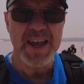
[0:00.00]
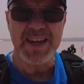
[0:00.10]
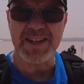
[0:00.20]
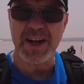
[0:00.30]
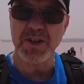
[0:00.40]

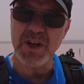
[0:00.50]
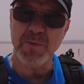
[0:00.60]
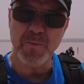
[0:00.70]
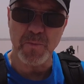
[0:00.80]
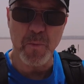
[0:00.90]
is actually
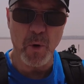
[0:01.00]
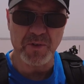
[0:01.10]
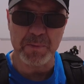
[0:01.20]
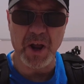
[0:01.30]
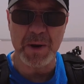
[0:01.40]

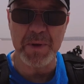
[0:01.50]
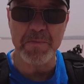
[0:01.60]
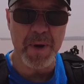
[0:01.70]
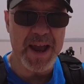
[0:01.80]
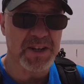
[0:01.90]
what's going to be
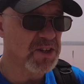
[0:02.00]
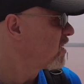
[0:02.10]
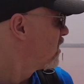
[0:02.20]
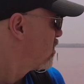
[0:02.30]
best